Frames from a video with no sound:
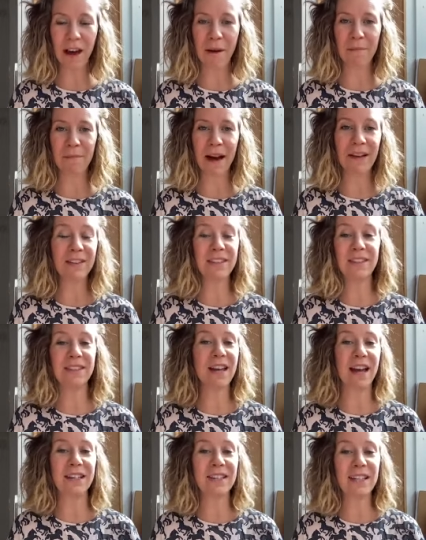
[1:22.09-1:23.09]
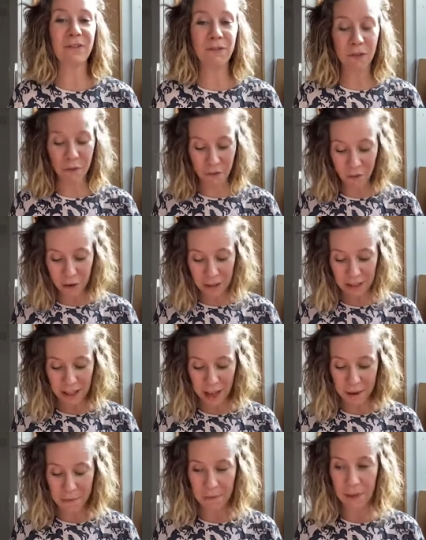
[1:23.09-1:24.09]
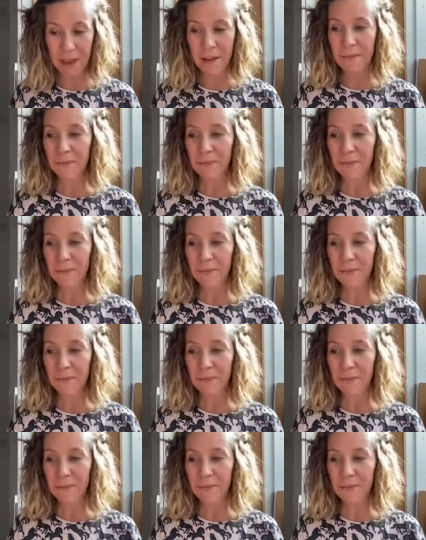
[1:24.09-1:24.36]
I did for the first time